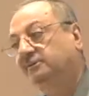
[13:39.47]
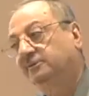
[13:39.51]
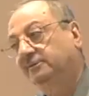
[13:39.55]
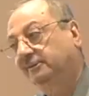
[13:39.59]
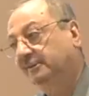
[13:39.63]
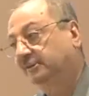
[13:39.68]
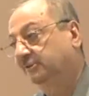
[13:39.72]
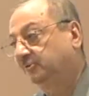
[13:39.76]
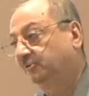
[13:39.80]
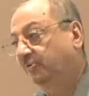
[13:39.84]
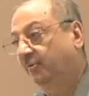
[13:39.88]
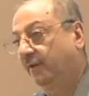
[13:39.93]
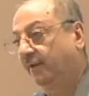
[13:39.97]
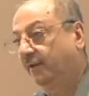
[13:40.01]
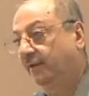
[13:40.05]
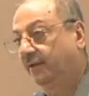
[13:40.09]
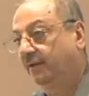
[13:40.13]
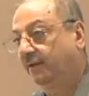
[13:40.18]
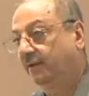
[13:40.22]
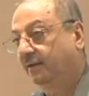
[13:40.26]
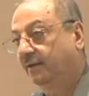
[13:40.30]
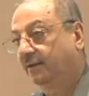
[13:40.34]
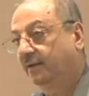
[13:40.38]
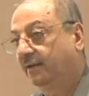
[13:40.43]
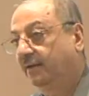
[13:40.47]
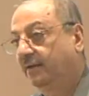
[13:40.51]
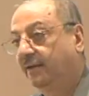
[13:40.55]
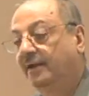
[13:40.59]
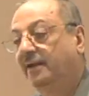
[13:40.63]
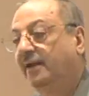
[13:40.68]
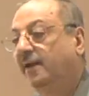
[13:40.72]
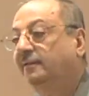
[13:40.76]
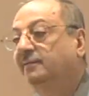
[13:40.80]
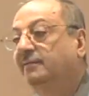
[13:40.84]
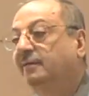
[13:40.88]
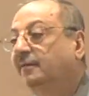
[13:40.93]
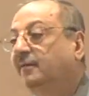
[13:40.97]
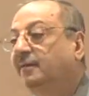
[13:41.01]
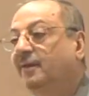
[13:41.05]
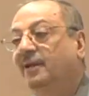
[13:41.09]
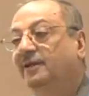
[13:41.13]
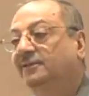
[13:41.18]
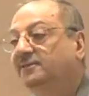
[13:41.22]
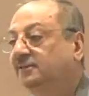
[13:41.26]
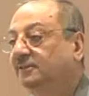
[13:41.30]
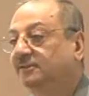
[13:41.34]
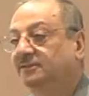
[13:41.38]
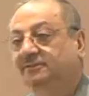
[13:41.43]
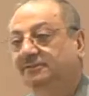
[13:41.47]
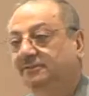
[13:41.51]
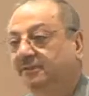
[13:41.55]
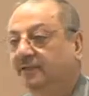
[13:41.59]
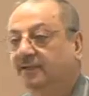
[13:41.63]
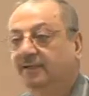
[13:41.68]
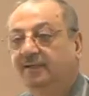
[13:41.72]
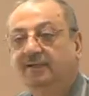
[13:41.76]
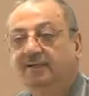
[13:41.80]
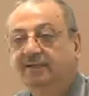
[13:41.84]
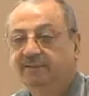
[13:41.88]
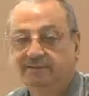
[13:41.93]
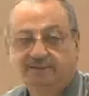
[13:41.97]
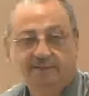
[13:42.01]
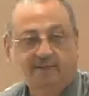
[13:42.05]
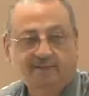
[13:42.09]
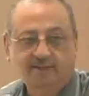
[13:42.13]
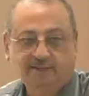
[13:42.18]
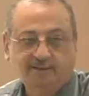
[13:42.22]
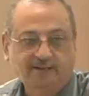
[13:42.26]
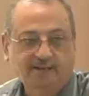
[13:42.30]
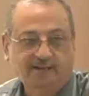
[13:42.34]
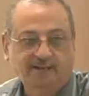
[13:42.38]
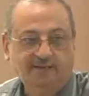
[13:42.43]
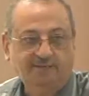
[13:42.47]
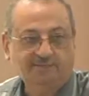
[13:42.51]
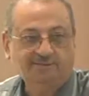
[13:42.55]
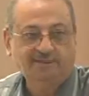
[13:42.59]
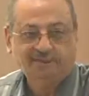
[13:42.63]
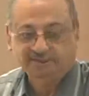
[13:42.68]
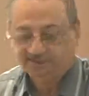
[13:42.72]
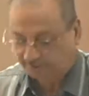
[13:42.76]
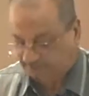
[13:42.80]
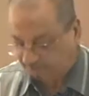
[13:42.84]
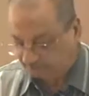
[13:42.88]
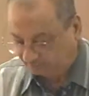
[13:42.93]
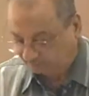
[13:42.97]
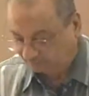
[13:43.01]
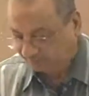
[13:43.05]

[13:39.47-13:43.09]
this way. In other classes, they just